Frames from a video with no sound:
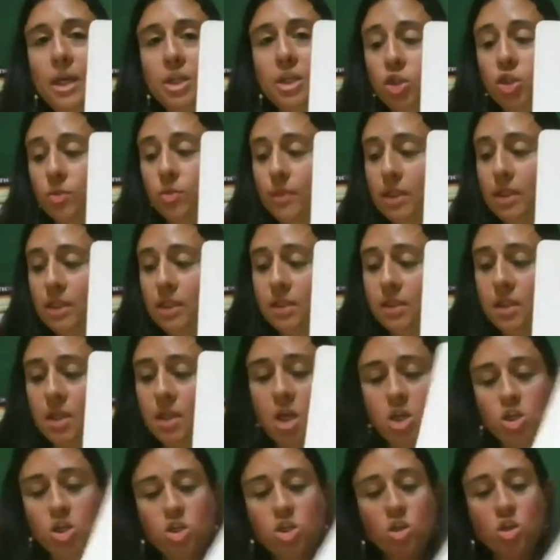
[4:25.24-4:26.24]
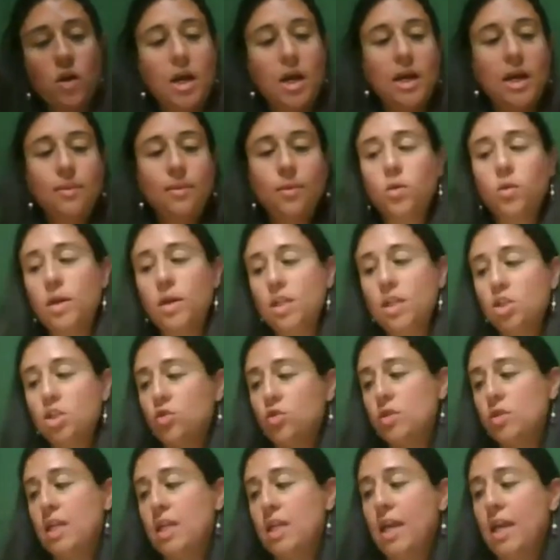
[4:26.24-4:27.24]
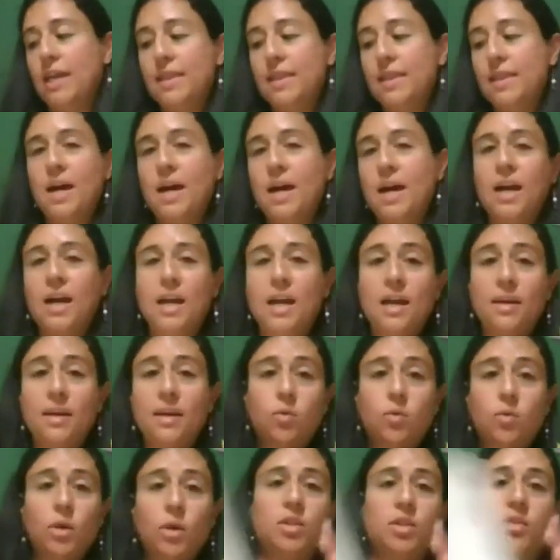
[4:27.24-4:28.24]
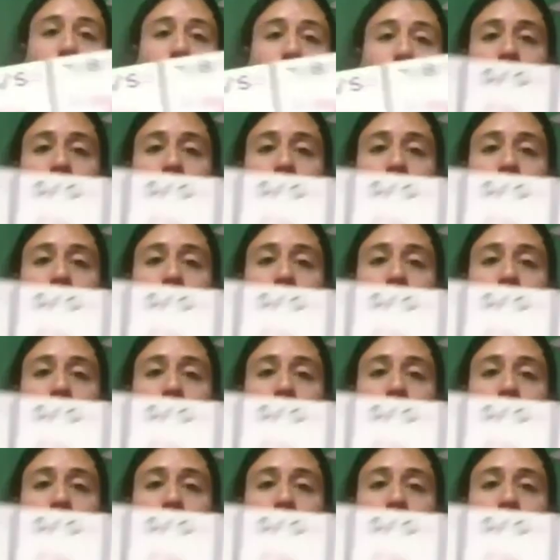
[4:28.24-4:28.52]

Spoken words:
measurements. So I'm going to take that and I'm going